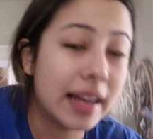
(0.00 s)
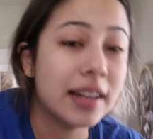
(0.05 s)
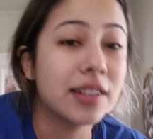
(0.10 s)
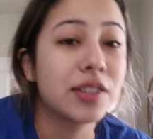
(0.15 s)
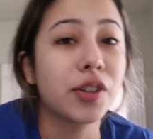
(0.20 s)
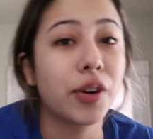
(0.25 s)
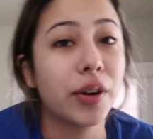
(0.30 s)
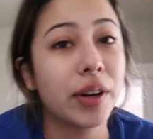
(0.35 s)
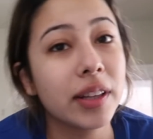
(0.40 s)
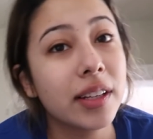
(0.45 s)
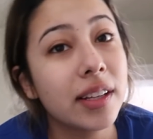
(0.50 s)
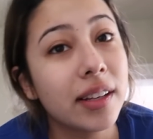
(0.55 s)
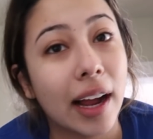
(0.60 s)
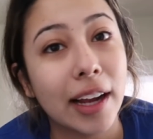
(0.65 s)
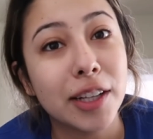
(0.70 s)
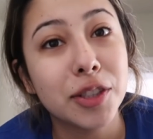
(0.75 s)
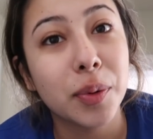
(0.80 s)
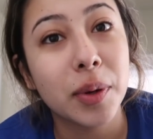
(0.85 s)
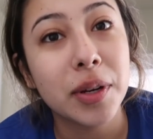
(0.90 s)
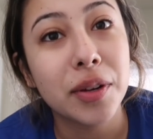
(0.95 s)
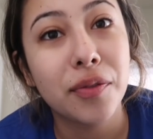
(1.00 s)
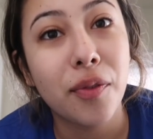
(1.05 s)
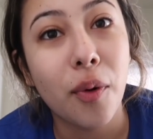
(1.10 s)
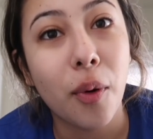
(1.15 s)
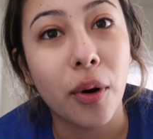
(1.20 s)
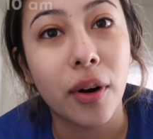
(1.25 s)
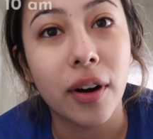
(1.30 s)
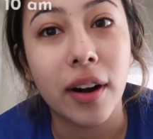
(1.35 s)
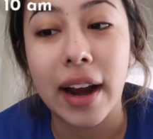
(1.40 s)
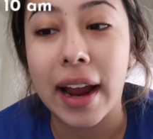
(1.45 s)
and it's currently
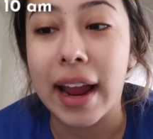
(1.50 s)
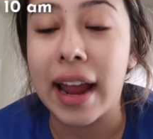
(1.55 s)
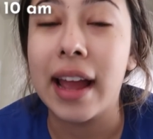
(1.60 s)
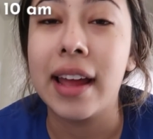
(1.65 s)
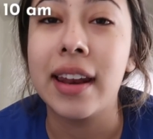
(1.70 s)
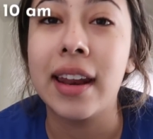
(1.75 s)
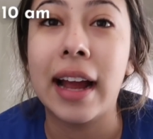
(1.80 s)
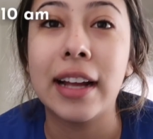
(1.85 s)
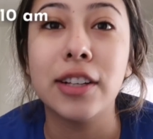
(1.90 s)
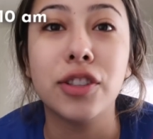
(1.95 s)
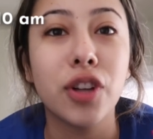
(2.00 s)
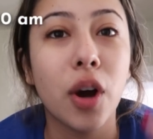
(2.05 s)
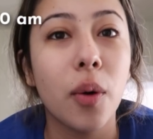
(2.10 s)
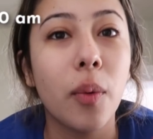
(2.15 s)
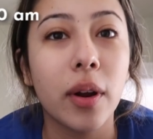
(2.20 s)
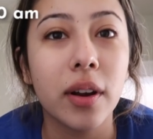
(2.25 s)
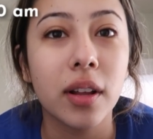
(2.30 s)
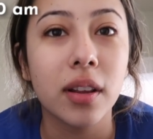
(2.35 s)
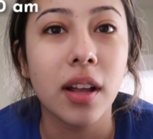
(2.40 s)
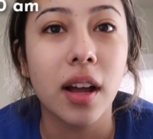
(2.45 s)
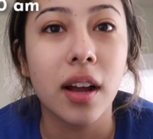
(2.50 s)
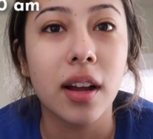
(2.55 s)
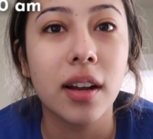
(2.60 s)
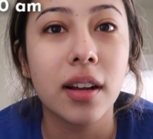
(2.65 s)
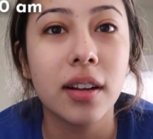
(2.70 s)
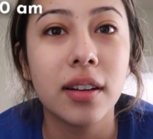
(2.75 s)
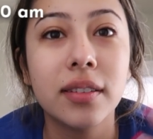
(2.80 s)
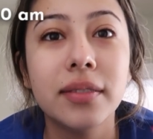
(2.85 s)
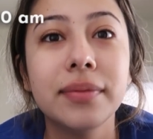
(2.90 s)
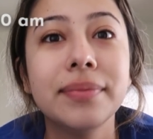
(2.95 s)
9:24, and i don't want to
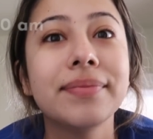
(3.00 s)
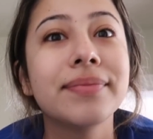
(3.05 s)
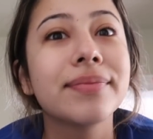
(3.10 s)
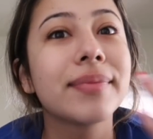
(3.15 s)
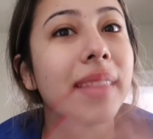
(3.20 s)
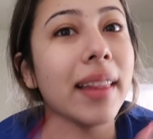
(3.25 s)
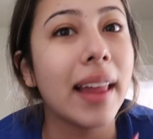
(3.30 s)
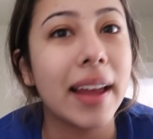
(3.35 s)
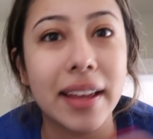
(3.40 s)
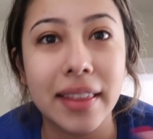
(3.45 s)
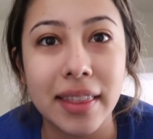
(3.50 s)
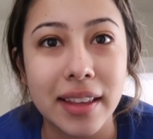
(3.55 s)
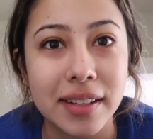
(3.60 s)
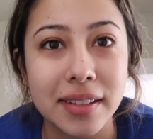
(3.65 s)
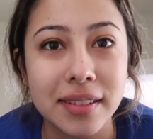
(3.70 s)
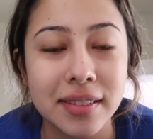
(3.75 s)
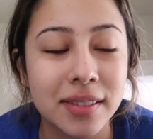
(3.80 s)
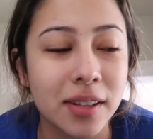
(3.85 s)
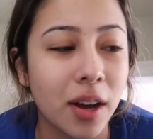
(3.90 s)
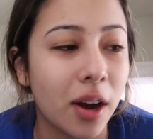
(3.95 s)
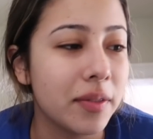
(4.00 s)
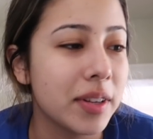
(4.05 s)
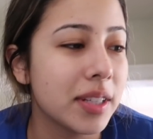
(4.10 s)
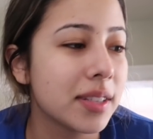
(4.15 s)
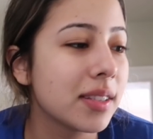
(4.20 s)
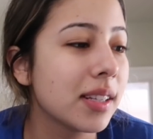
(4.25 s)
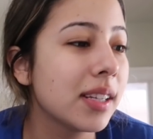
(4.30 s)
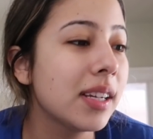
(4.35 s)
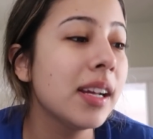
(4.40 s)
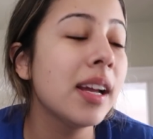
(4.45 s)
look like this
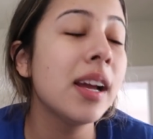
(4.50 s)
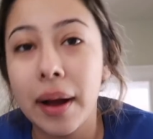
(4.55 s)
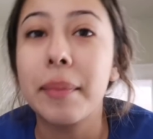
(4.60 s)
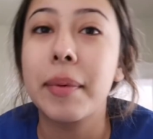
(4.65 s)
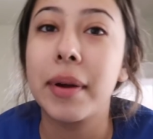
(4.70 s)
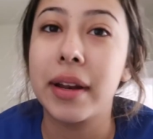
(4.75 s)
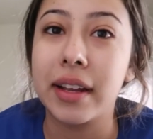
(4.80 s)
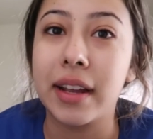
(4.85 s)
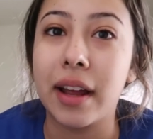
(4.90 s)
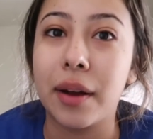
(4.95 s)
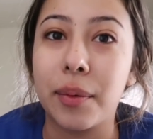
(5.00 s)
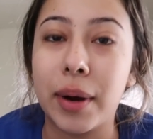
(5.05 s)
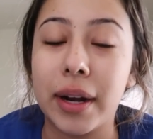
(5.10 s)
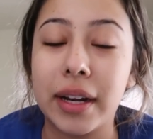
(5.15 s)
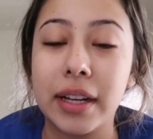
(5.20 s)
obviously i'm gonna get